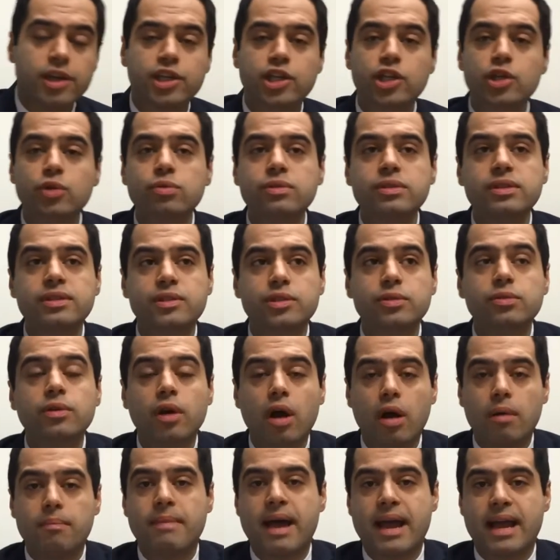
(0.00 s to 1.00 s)
you
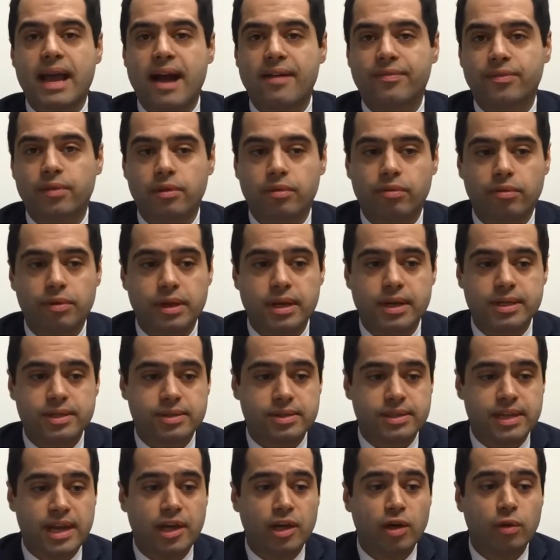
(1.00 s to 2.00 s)
come back after 3 years,
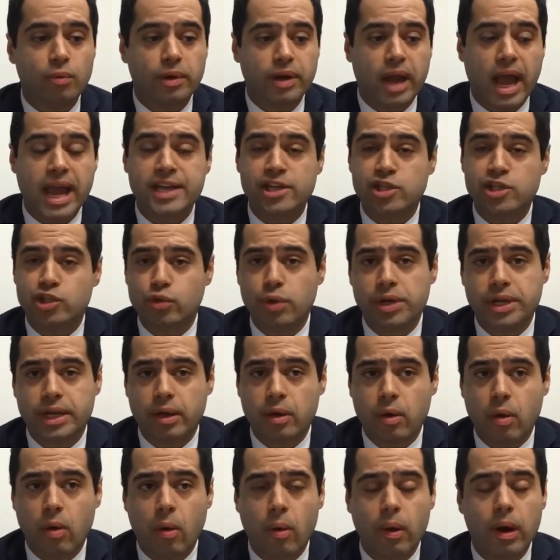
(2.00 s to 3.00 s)
you say, you know what, I enjoyed the
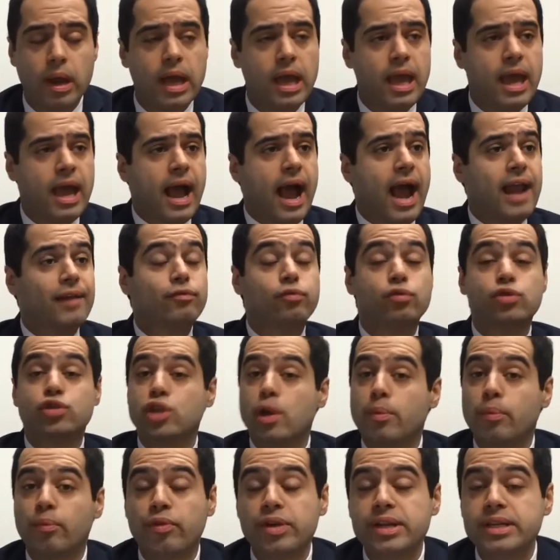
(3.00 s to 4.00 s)
car, and for
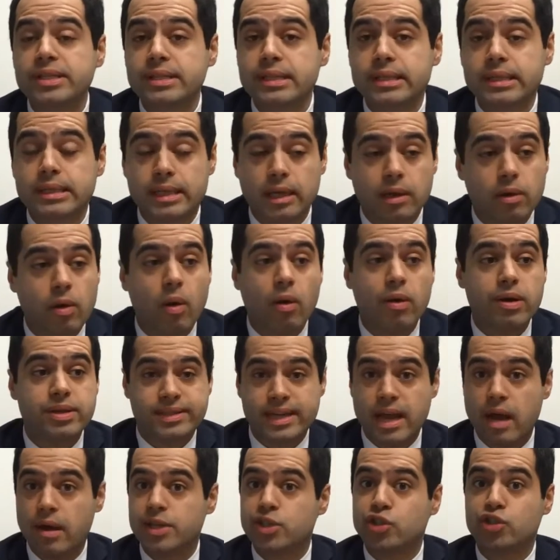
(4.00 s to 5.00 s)
some reason the car is
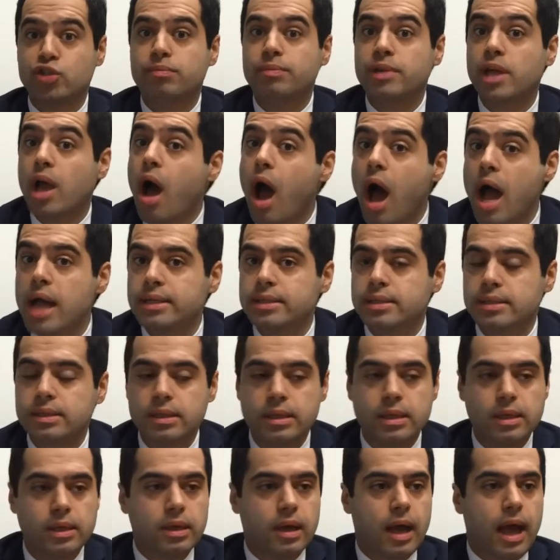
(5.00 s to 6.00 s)
now extremely hot,
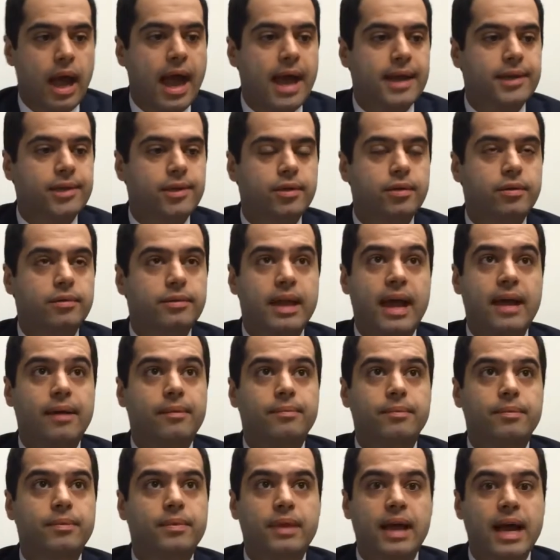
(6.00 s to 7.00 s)
and
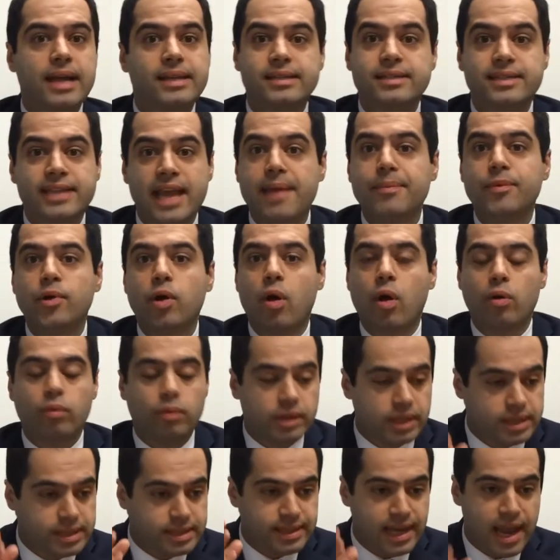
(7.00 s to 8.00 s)
that same car
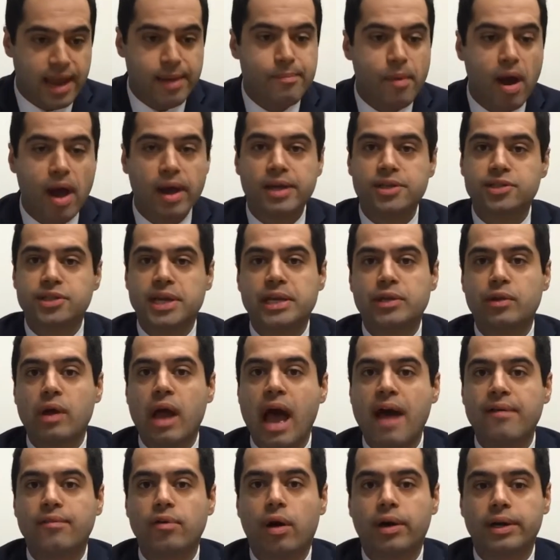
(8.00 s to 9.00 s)
with the same mileage that you
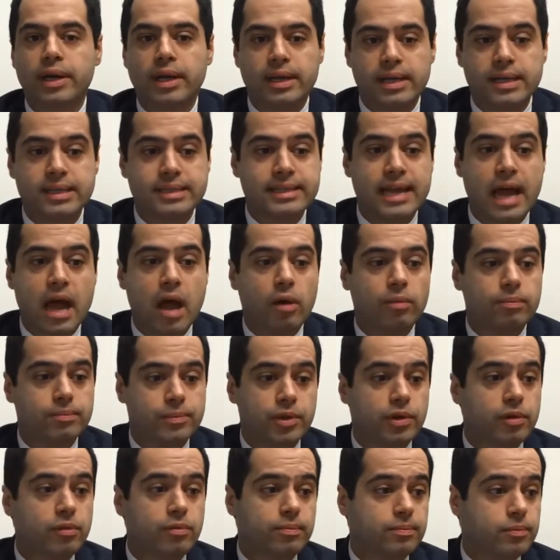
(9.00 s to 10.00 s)
have on it is now
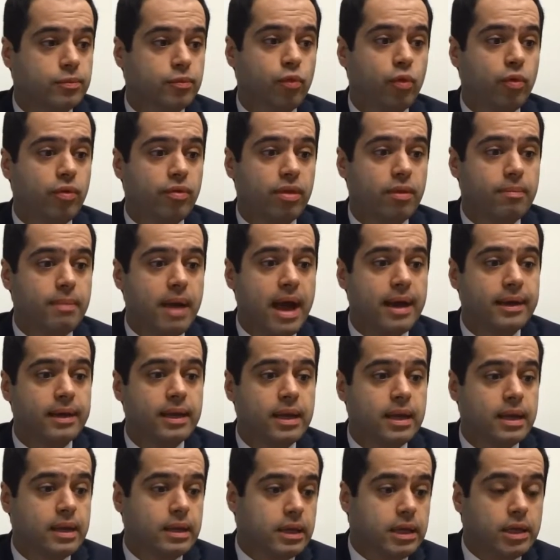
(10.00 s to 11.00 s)
worth about
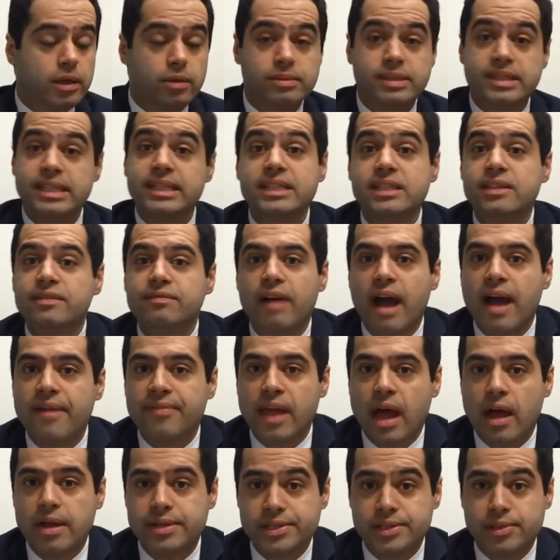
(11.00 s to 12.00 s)

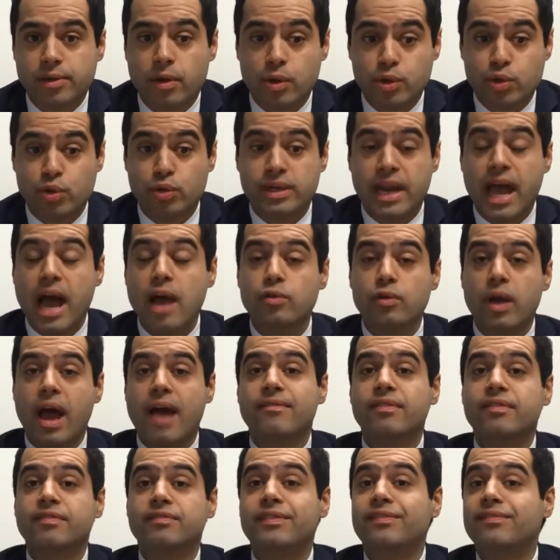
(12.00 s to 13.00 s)
$65,000. So now you
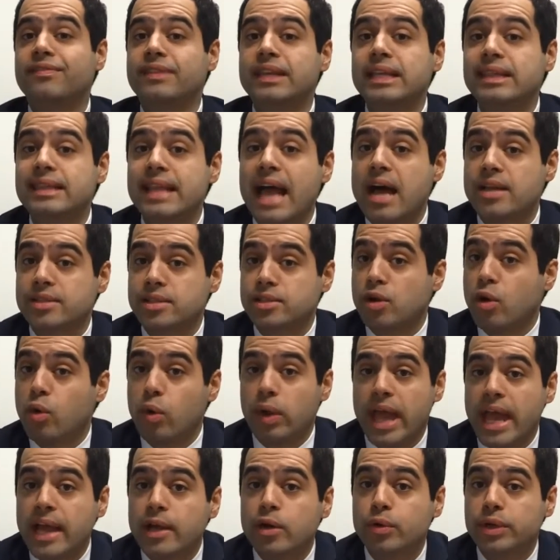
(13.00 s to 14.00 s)
have a $15,000
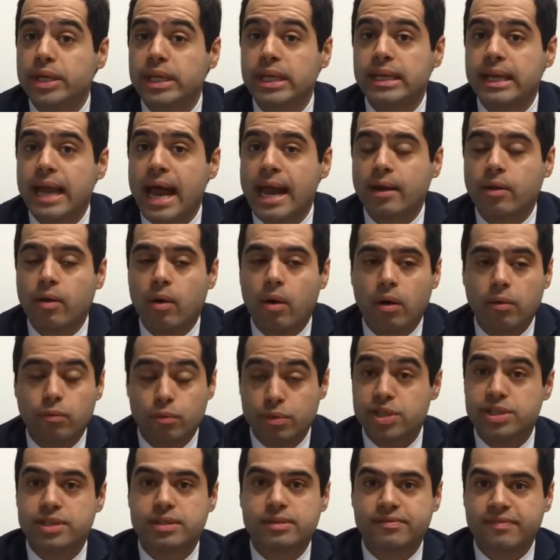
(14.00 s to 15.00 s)
equity in that car,
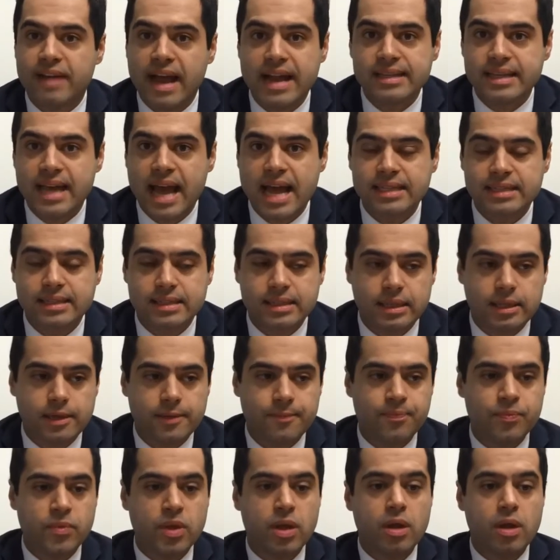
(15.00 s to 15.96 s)
which is fantastic.